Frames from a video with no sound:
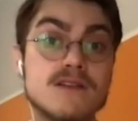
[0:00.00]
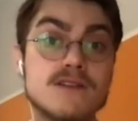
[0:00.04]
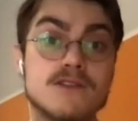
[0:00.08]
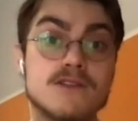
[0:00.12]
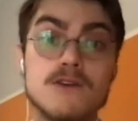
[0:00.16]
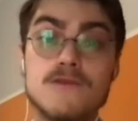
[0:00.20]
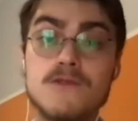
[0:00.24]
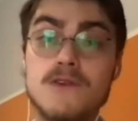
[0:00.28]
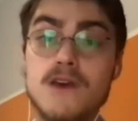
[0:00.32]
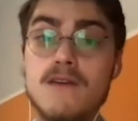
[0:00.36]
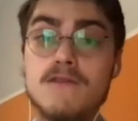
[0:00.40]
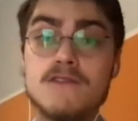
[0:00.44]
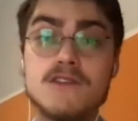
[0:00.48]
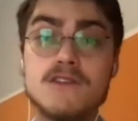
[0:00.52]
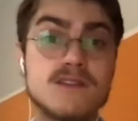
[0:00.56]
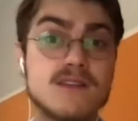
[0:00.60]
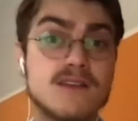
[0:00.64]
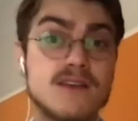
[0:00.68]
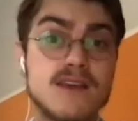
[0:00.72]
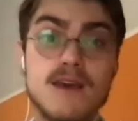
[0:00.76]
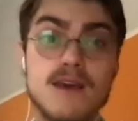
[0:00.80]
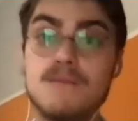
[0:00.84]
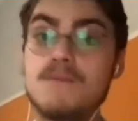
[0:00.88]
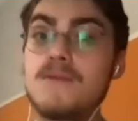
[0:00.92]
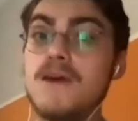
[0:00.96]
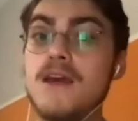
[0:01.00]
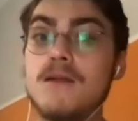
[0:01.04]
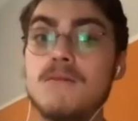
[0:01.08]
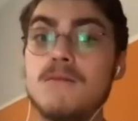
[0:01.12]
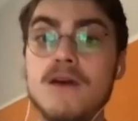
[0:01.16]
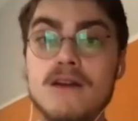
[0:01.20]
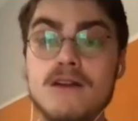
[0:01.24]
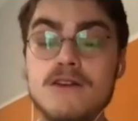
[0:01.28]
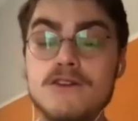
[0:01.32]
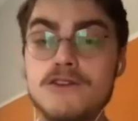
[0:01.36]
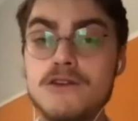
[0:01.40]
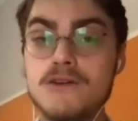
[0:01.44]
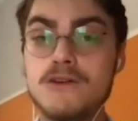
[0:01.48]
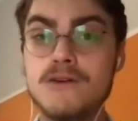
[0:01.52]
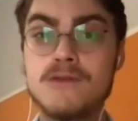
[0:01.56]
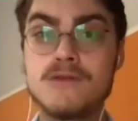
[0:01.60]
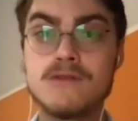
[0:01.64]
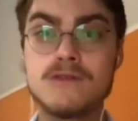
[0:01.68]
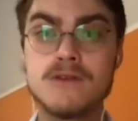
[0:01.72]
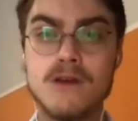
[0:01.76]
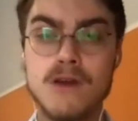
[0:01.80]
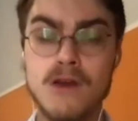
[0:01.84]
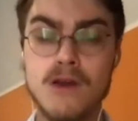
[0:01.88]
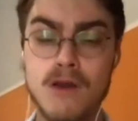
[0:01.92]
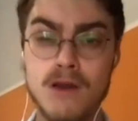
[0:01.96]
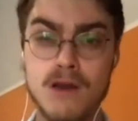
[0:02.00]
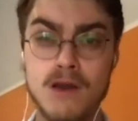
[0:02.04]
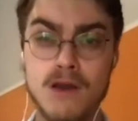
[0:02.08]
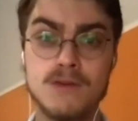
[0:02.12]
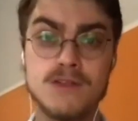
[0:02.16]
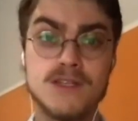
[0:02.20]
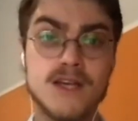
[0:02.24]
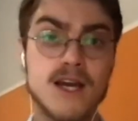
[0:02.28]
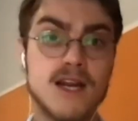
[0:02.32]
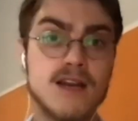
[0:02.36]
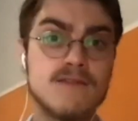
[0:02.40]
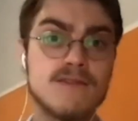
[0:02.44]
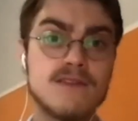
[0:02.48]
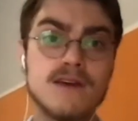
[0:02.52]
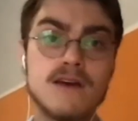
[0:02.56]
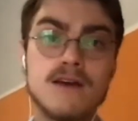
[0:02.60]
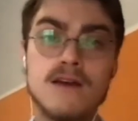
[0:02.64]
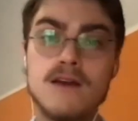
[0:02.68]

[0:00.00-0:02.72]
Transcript: So if you have just the campaign manager who's kind of